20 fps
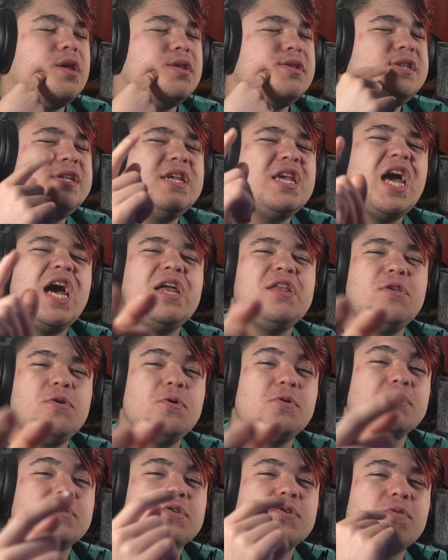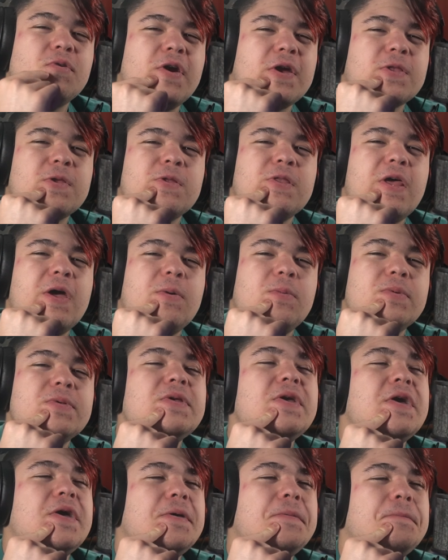See, I knew I was correct on that
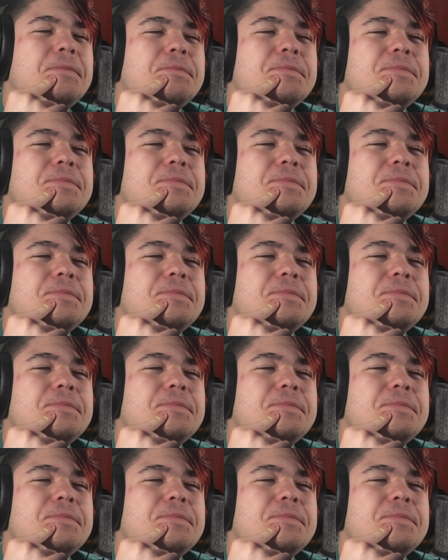one, yeah.